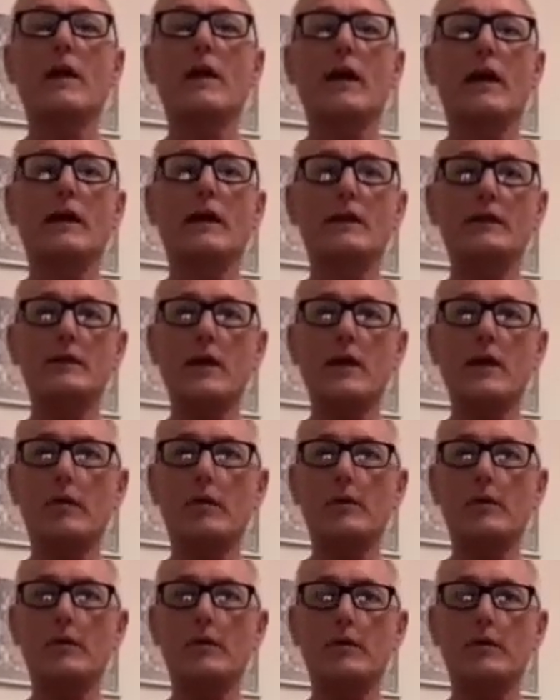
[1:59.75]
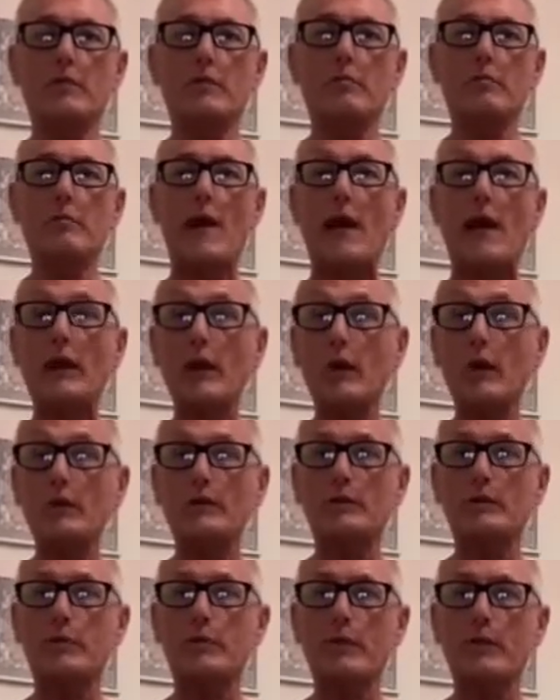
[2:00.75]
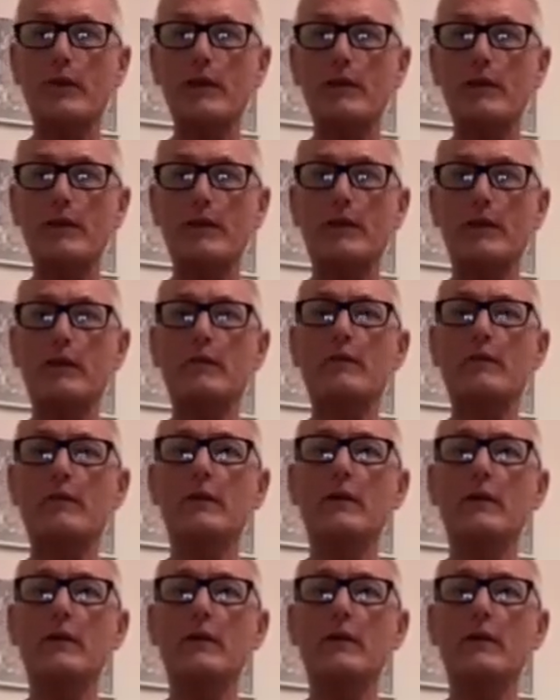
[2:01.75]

And this is called bellows breathing.